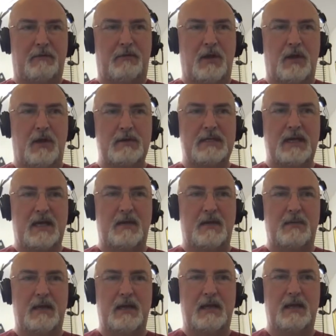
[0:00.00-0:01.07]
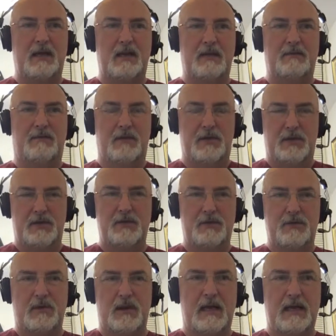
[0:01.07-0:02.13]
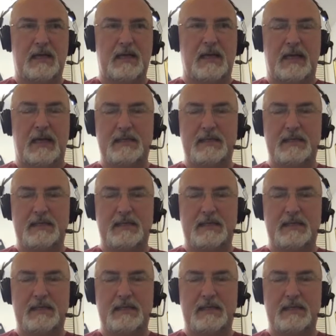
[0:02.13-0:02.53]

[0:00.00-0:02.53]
for a long time eh, for you uh,